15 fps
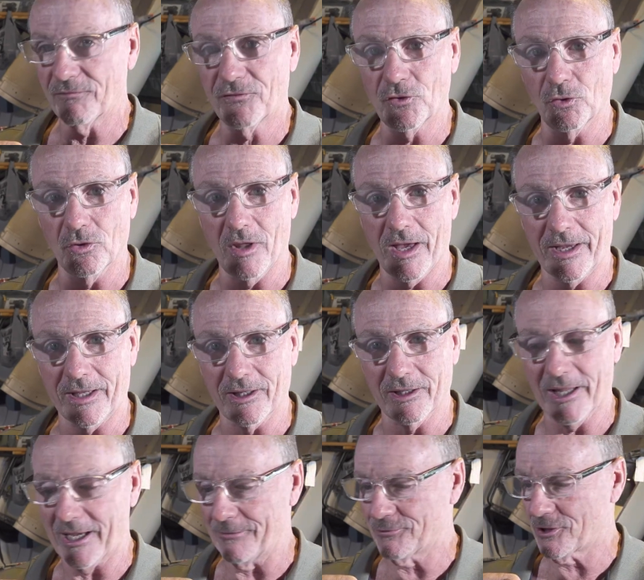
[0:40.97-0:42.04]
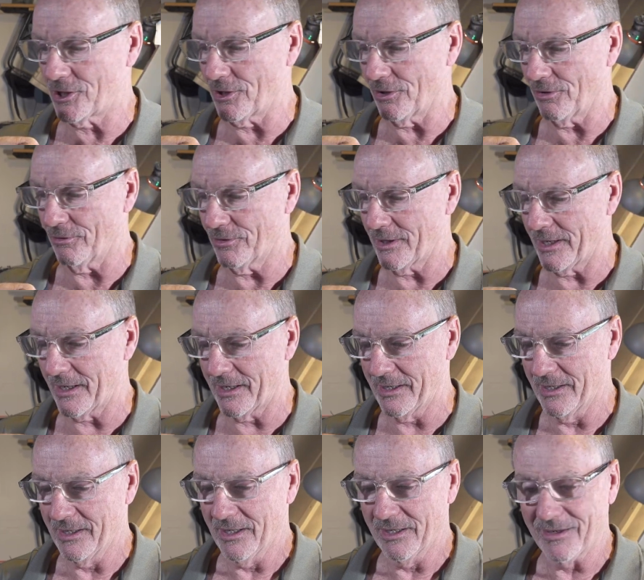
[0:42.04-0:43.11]
fuel line clamps here, okay,
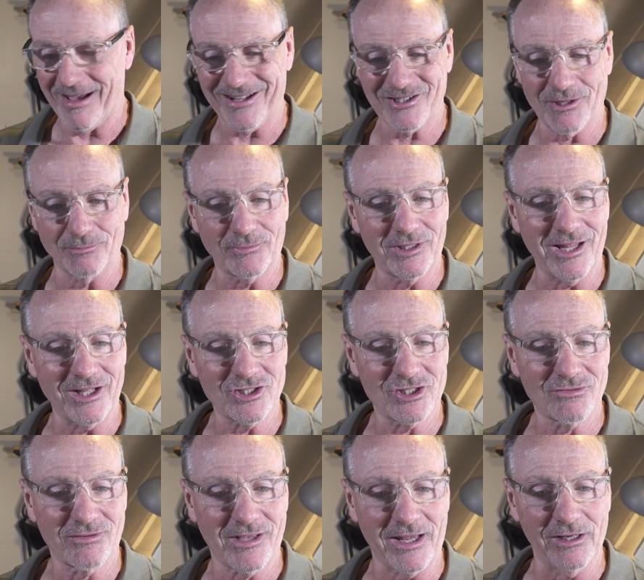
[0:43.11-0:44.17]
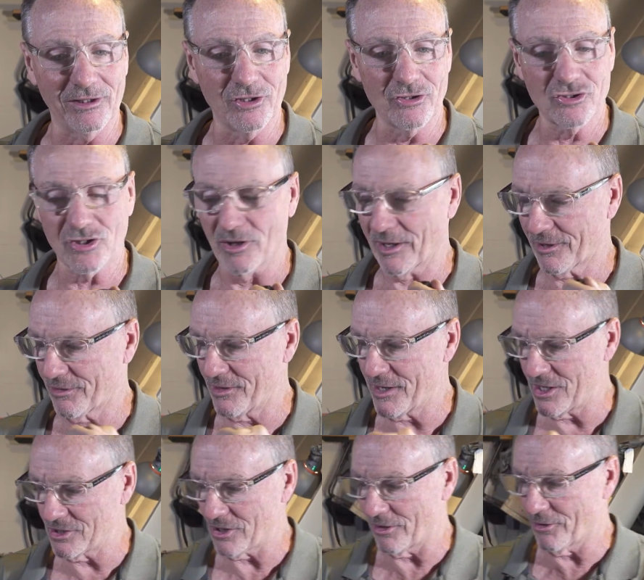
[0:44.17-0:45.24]
not something that's kind of loose like
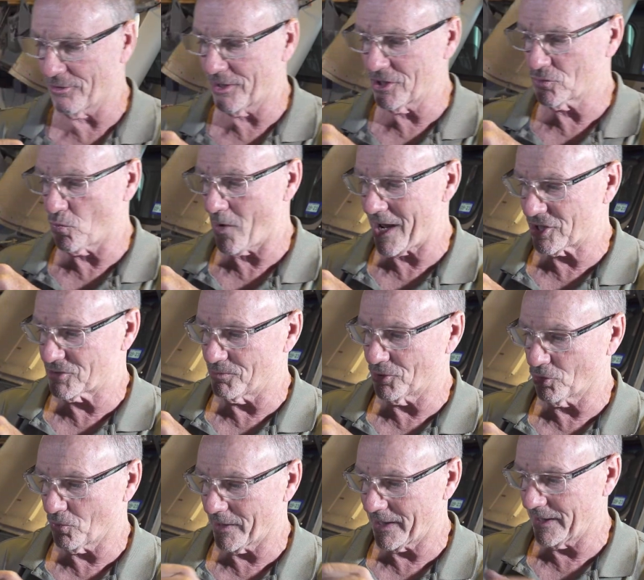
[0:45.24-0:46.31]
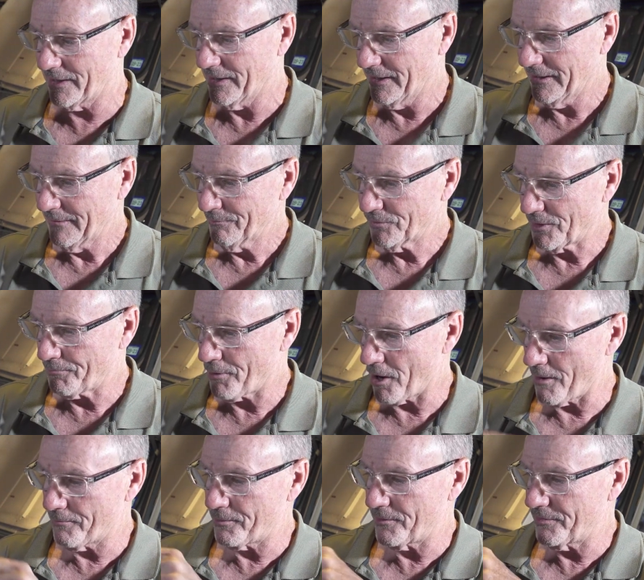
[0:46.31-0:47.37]
these, although it is wedged between the
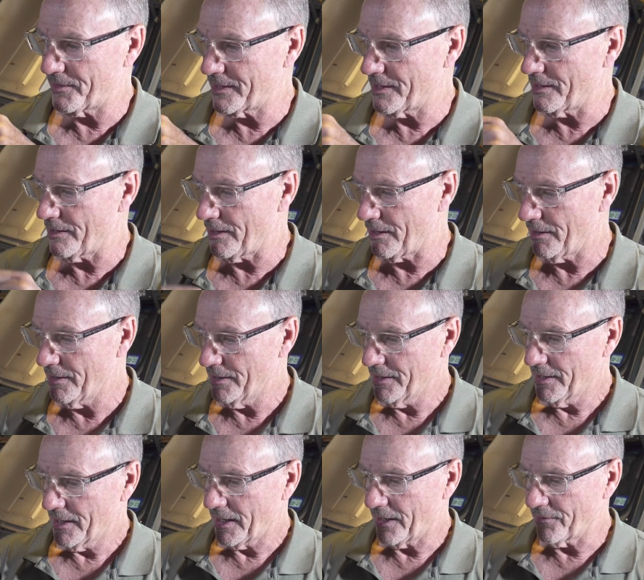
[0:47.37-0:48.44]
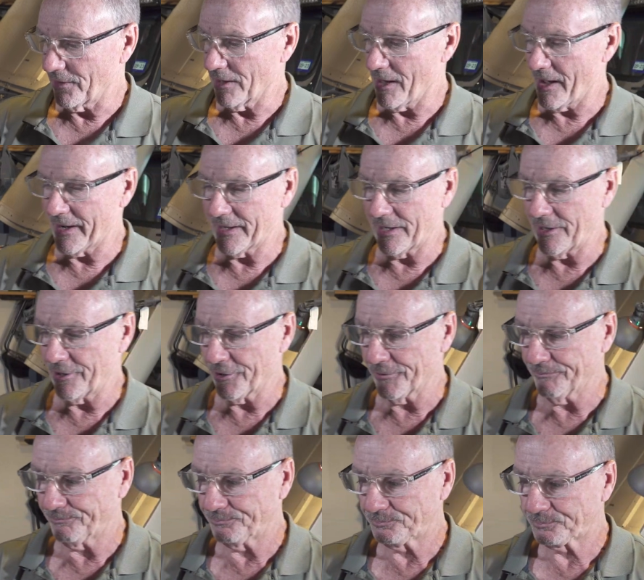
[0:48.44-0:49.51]
pump and the line here.